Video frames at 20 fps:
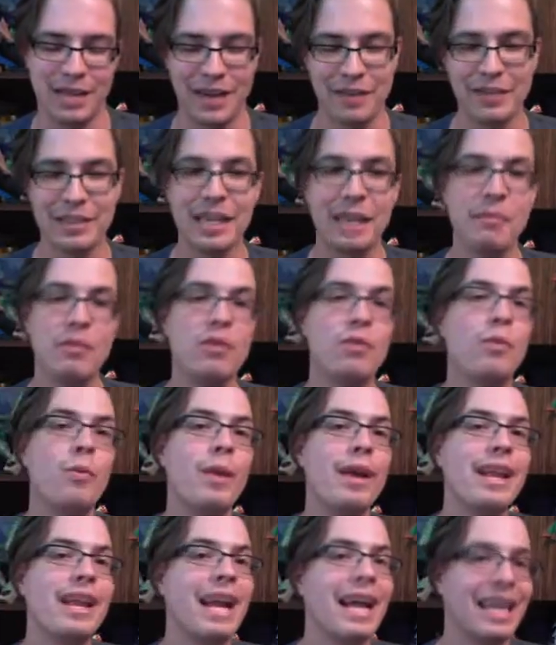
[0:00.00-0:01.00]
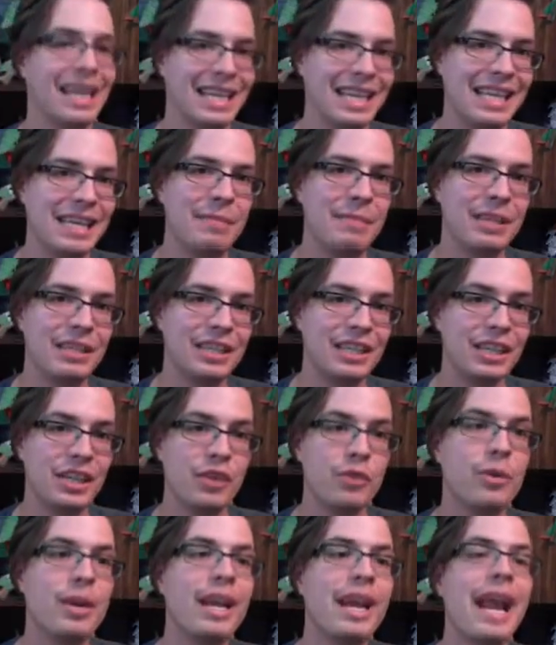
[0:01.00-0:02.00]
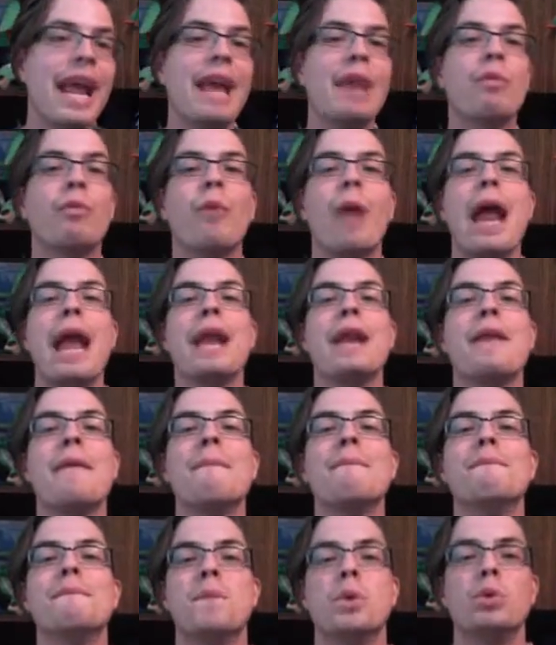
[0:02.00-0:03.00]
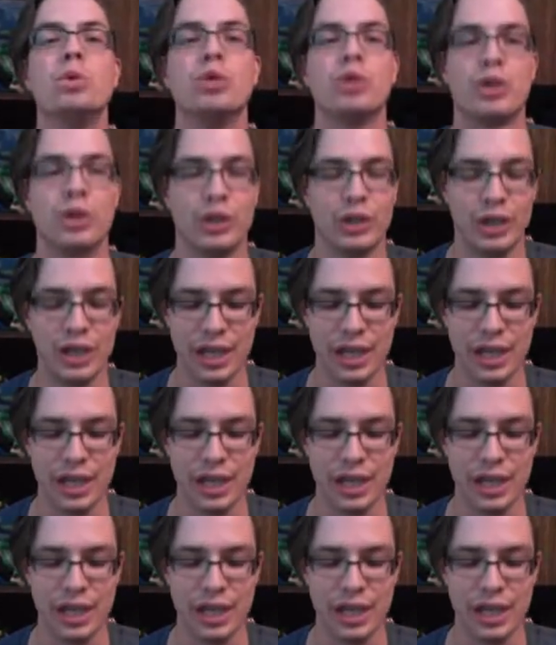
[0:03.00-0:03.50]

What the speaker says: Every time you win a league mission, you get a random booster.